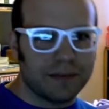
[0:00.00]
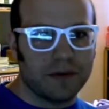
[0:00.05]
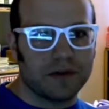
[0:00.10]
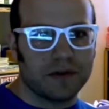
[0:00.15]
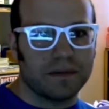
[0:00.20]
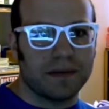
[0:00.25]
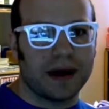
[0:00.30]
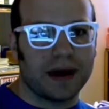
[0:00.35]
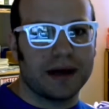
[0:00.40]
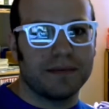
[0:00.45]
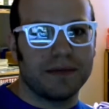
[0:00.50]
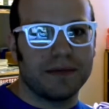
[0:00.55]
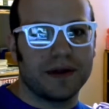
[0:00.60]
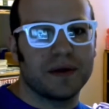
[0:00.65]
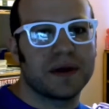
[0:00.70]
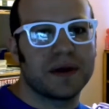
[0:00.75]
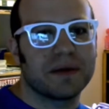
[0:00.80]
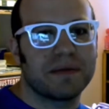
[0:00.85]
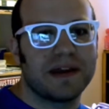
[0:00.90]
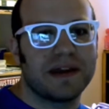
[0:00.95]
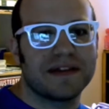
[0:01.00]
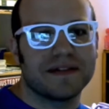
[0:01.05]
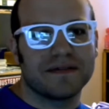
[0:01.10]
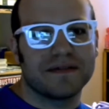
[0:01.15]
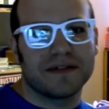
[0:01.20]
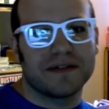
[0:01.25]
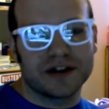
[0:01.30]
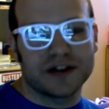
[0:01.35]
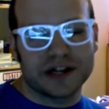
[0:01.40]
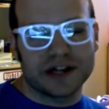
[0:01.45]
mind-blowing piece of
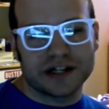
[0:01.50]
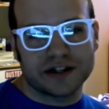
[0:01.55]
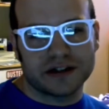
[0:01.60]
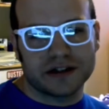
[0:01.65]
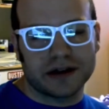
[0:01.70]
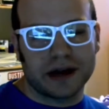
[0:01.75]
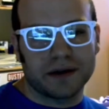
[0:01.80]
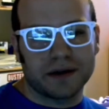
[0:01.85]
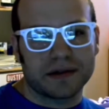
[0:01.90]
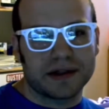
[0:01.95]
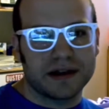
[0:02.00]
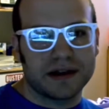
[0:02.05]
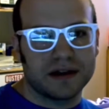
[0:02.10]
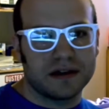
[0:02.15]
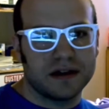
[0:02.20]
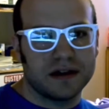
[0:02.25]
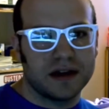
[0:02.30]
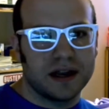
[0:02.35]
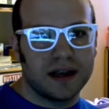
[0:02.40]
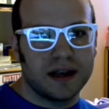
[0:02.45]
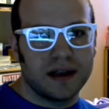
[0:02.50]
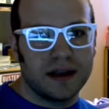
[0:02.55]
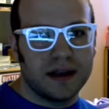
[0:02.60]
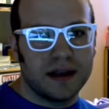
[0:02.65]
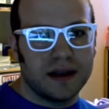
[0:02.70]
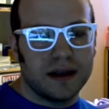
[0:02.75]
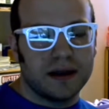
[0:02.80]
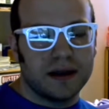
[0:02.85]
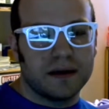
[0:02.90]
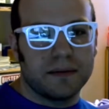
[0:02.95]
literature out there,
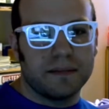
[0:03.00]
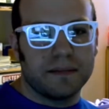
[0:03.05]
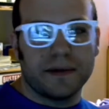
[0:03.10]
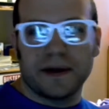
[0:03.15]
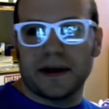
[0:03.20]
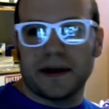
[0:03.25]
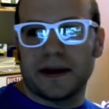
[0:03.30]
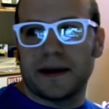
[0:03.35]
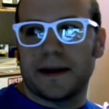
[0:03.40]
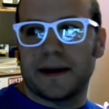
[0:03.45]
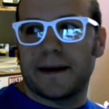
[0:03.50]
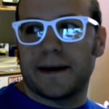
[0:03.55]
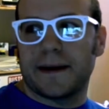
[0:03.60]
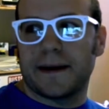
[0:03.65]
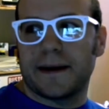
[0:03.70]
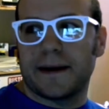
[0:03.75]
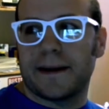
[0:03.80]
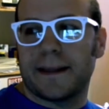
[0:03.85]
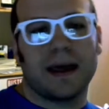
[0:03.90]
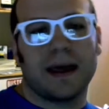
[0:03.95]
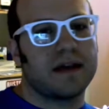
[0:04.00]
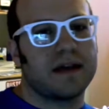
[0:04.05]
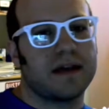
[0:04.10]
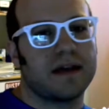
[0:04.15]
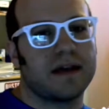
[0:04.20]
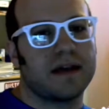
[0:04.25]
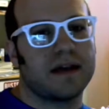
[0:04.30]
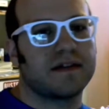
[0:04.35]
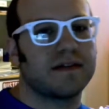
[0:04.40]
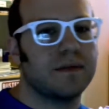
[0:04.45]
but
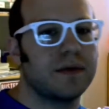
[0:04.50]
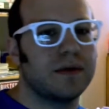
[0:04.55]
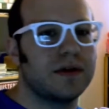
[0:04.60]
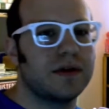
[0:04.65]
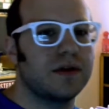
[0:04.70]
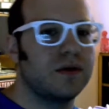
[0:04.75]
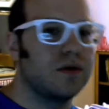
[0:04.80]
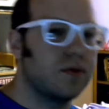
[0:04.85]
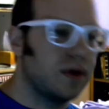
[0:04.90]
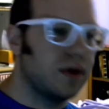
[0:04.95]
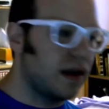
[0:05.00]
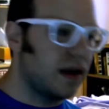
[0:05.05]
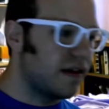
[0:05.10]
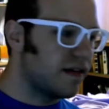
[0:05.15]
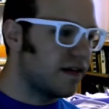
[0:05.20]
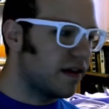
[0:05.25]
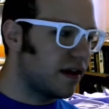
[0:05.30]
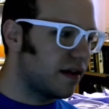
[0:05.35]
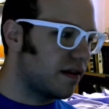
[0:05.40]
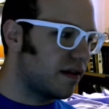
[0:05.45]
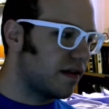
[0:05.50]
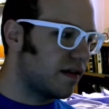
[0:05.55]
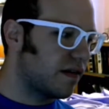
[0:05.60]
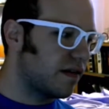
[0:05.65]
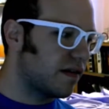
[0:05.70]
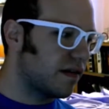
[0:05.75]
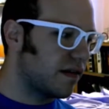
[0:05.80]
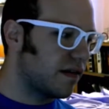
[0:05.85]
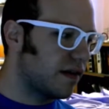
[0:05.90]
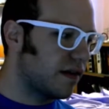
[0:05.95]
as someone who isn't,
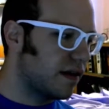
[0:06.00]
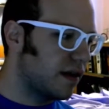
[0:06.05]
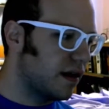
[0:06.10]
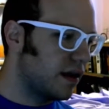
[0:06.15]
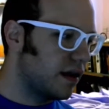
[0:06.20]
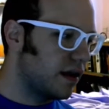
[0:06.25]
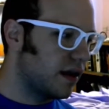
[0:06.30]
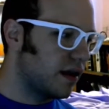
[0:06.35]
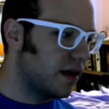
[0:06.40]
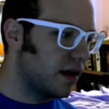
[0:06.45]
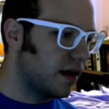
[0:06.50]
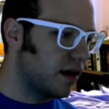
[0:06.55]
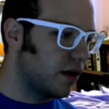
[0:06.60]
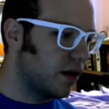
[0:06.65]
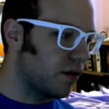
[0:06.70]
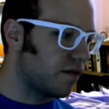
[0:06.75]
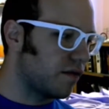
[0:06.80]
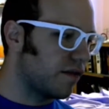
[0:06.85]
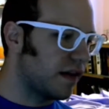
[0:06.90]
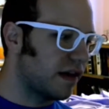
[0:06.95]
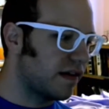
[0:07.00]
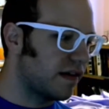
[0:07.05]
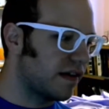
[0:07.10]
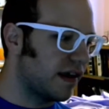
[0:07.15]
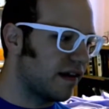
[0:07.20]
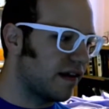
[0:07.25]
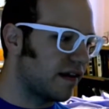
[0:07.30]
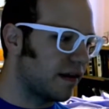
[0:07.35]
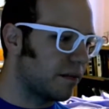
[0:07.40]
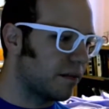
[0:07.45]
fantasy
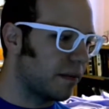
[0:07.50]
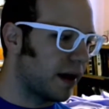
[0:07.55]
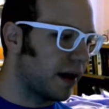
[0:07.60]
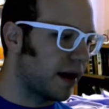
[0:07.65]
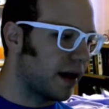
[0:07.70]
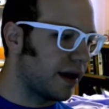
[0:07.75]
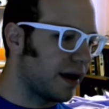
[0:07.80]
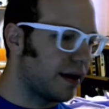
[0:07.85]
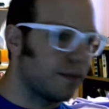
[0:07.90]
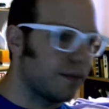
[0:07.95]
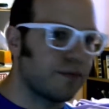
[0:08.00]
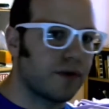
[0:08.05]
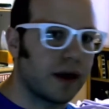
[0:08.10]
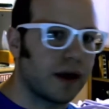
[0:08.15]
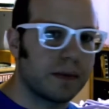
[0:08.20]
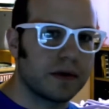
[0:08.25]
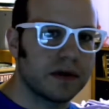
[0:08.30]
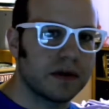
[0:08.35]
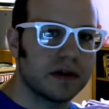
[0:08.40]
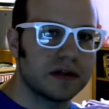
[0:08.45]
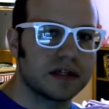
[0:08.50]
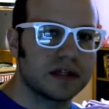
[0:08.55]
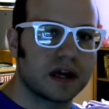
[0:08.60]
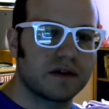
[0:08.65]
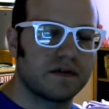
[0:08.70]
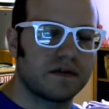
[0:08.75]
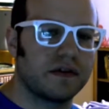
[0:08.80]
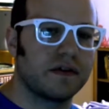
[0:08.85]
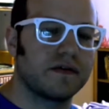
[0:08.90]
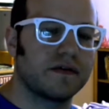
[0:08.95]
isn't my primary
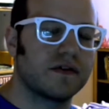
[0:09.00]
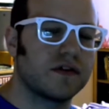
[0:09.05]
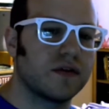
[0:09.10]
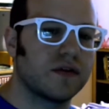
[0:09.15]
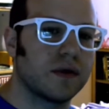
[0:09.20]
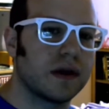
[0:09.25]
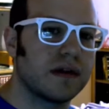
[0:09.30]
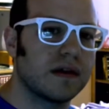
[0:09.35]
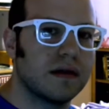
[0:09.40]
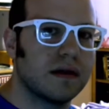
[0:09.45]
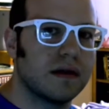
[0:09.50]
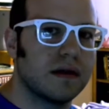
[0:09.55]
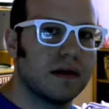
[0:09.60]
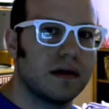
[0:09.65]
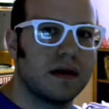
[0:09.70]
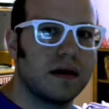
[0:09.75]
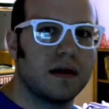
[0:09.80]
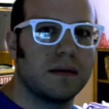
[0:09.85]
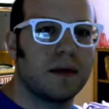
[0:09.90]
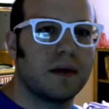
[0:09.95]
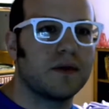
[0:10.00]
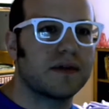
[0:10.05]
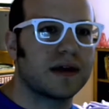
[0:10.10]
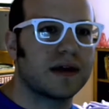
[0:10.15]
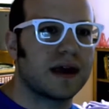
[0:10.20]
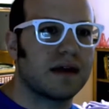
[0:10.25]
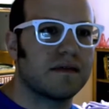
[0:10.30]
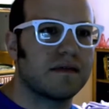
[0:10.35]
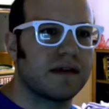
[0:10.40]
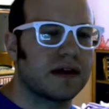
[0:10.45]
genre of choice. I don't think
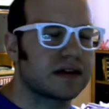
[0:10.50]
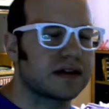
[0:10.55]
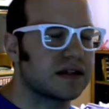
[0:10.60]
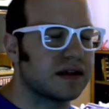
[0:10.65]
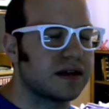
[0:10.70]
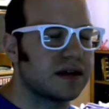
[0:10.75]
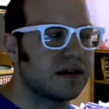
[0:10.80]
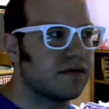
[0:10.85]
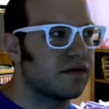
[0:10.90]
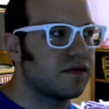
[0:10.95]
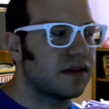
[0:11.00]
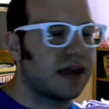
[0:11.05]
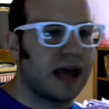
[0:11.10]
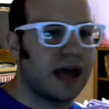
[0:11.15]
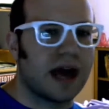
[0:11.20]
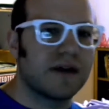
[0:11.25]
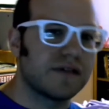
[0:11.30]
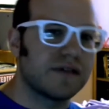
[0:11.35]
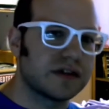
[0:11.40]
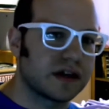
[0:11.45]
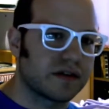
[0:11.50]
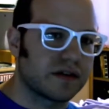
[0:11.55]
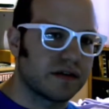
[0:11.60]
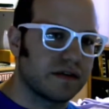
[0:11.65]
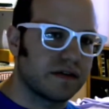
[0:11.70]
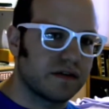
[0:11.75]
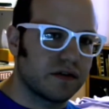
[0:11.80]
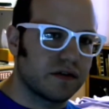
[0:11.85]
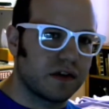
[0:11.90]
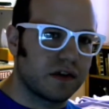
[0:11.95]
I actually really have a genre
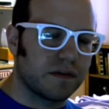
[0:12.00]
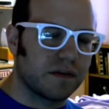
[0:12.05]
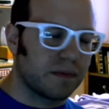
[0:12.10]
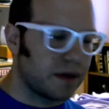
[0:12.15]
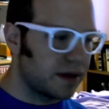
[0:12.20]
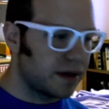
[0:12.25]
of choice, but